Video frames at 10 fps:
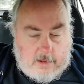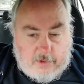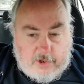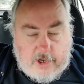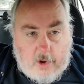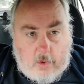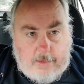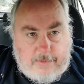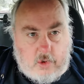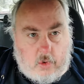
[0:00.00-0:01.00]
But it can only
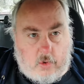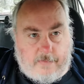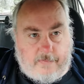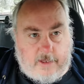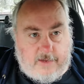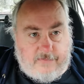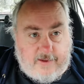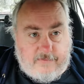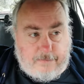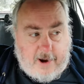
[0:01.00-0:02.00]
be done if
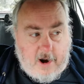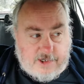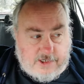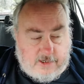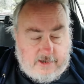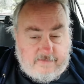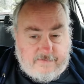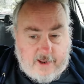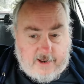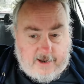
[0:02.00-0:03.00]
they've personally
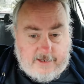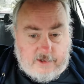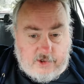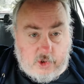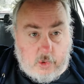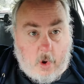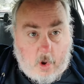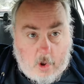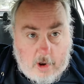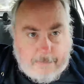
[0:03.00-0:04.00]
violated you
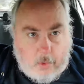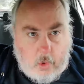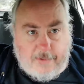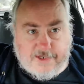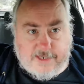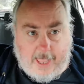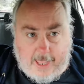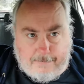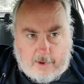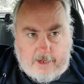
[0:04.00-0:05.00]
on purpose
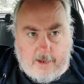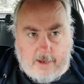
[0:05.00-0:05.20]
and by